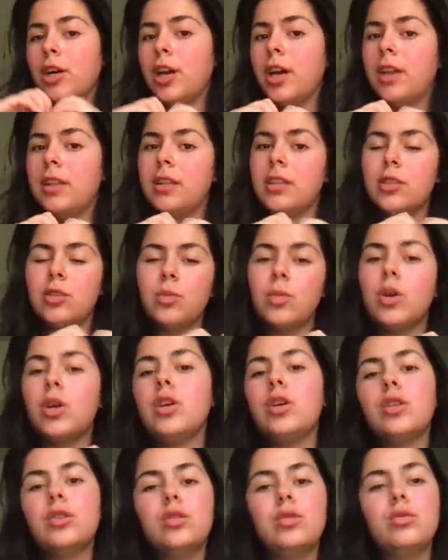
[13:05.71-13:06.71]
in this
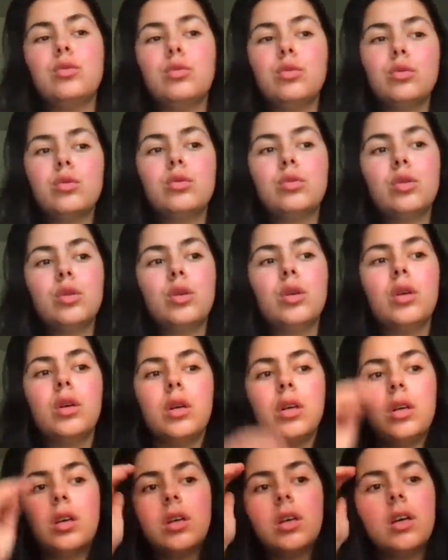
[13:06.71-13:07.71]
world.
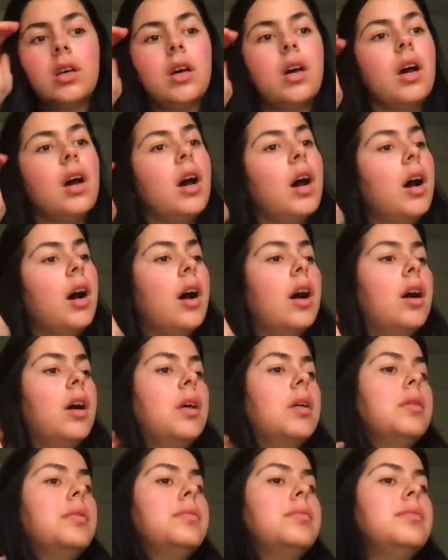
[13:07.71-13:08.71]

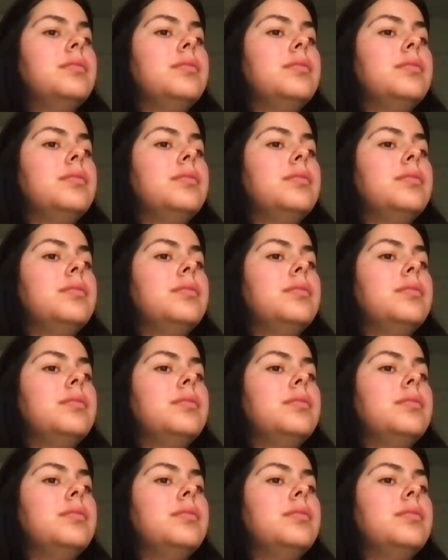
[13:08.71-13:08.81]
But